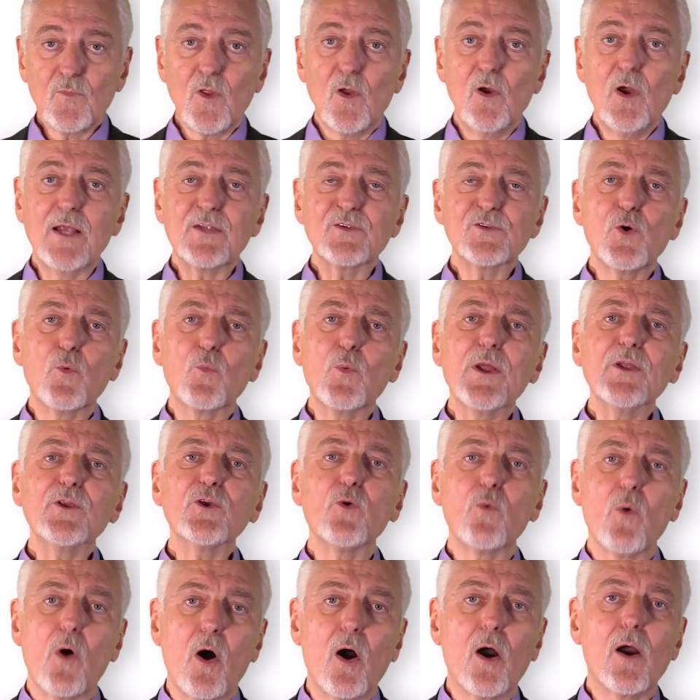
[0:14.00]
All right, so when
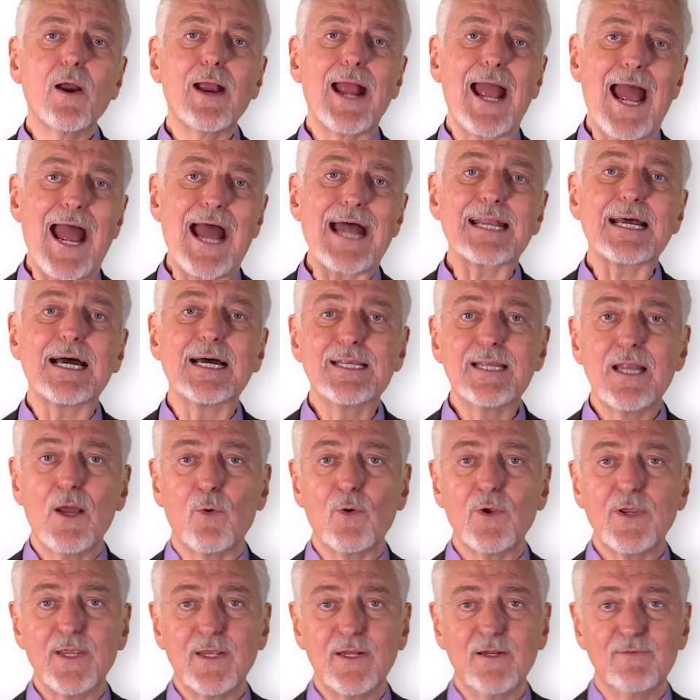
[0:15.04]
you are at a
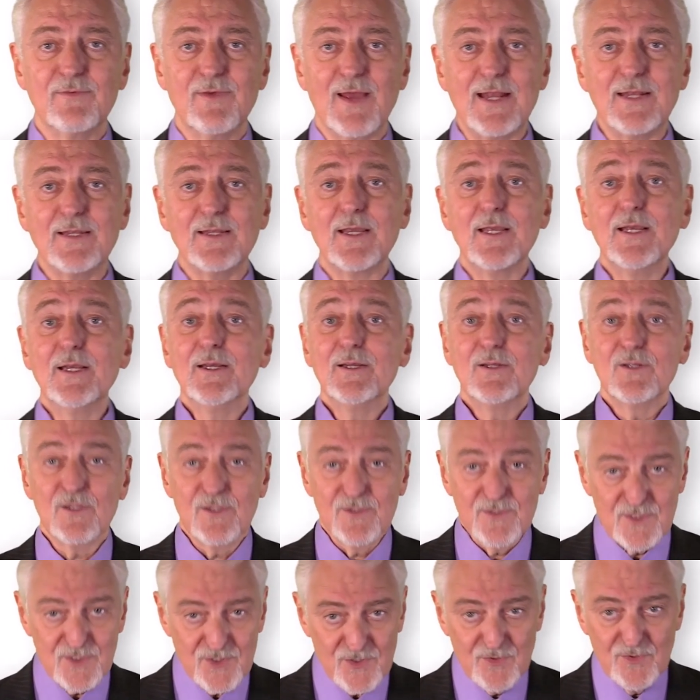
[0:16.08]
networking event,
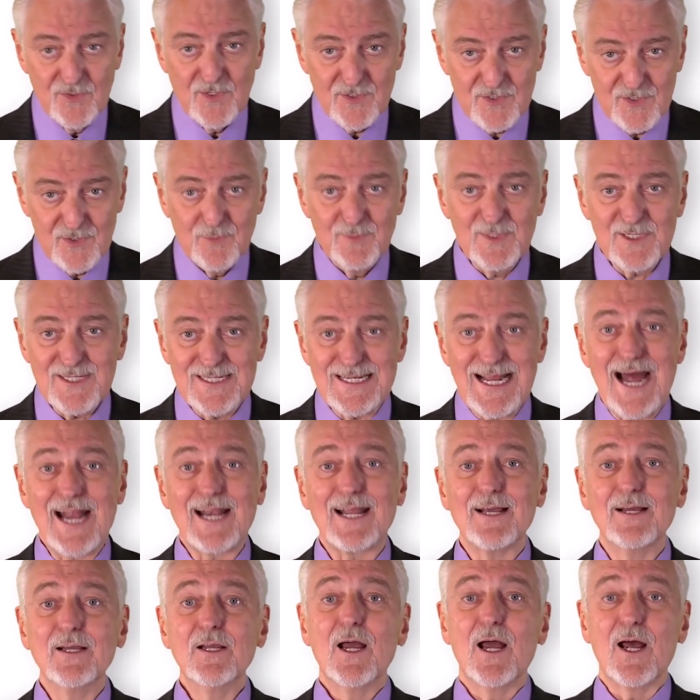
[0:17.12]
let's assume it's not
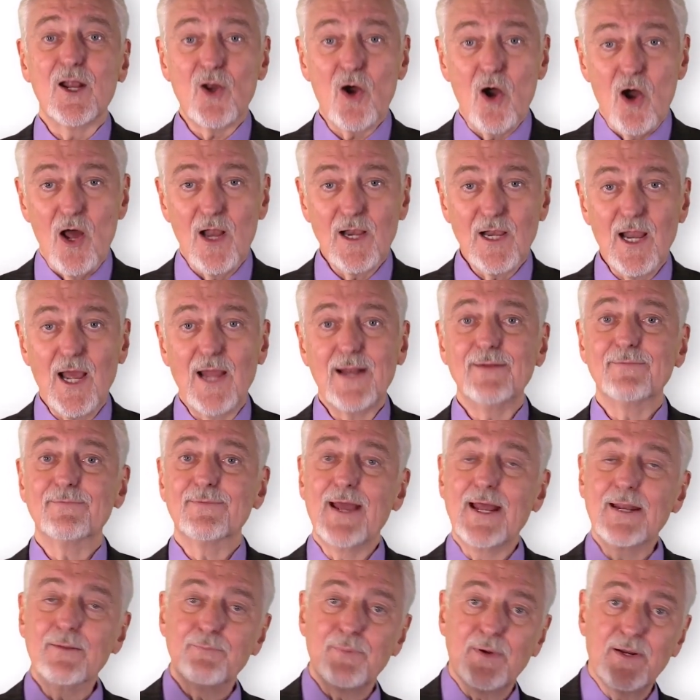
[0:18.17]
an online
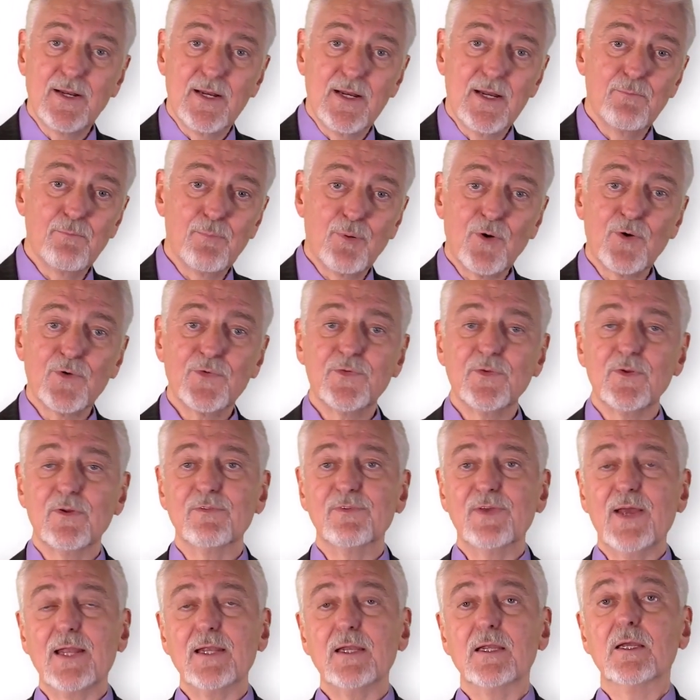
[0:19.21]
event, but an in-person
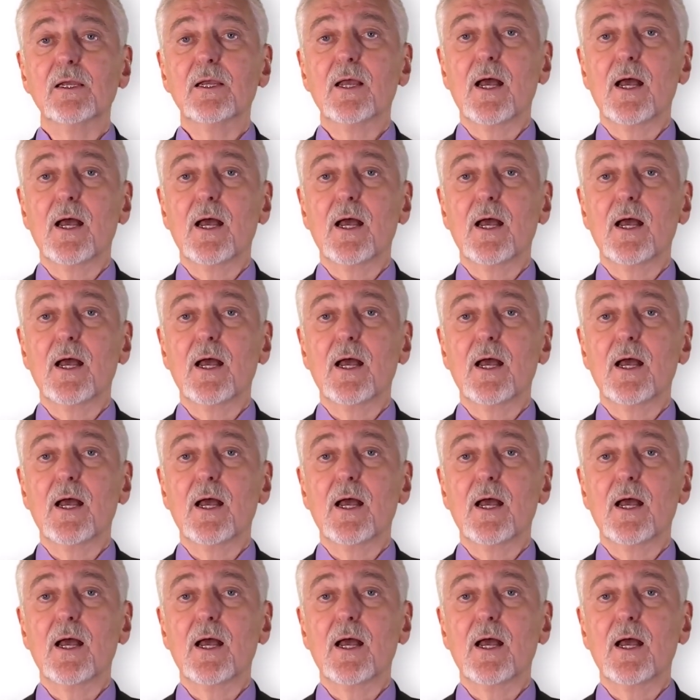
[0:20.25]
event,